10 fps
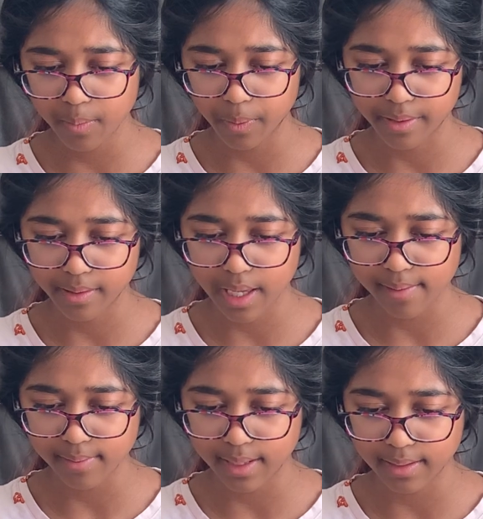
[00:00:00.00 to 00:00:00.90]
place,
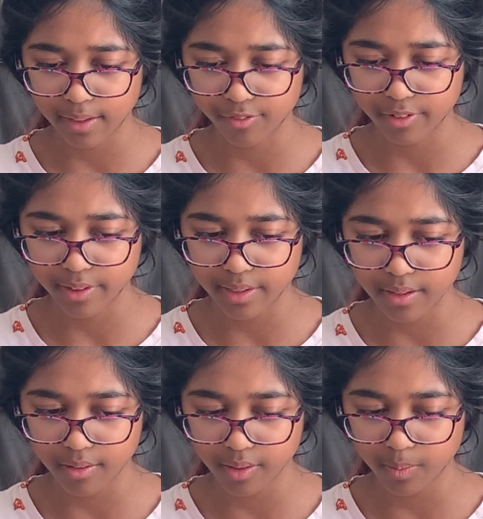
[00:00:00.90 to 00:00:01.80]
empty except for a
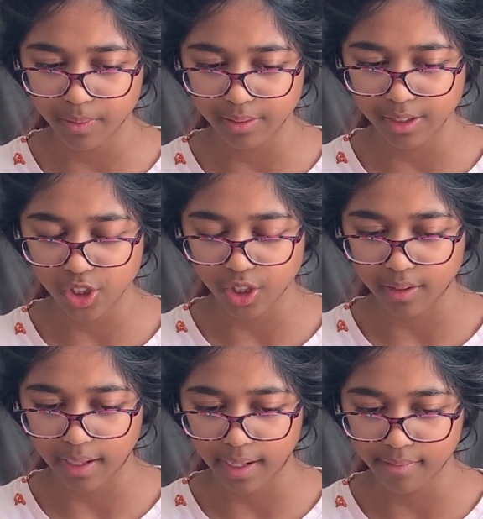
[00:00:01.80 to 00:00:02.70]
single spindly chair
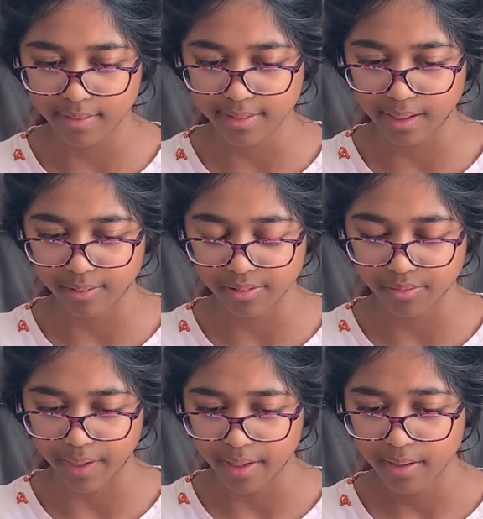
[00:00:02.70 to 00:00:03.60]
that Hagrid sat on to
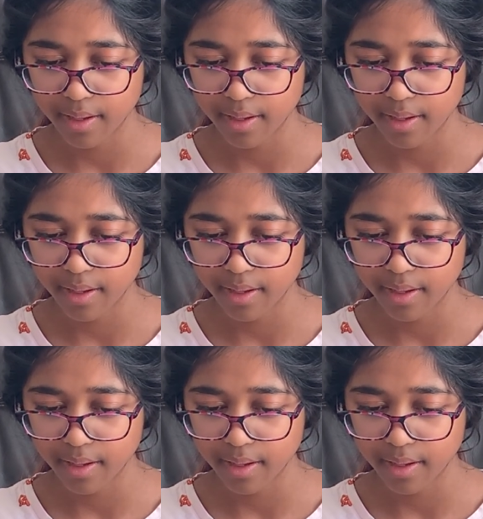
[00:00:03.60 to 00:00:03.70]
wait.